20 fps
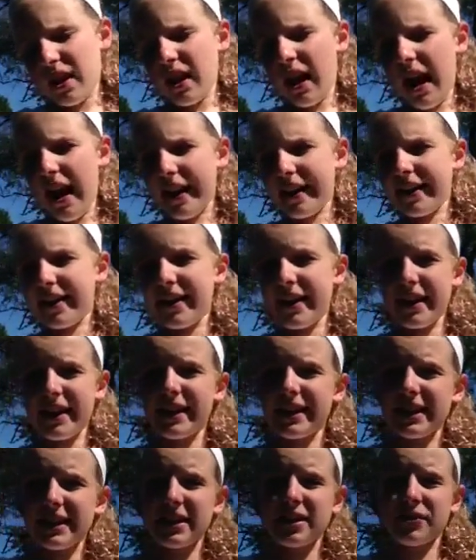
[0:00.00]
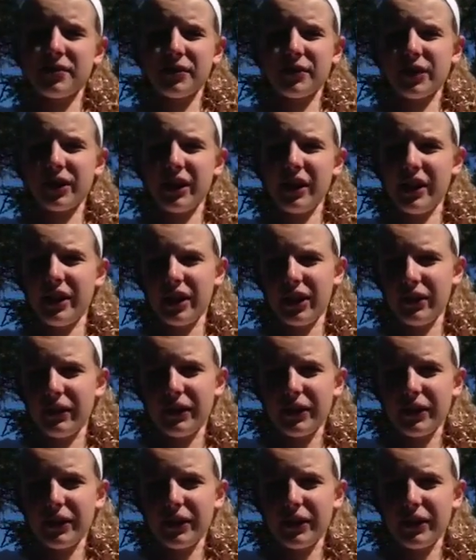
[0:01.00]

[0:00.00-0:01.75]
I think it's really good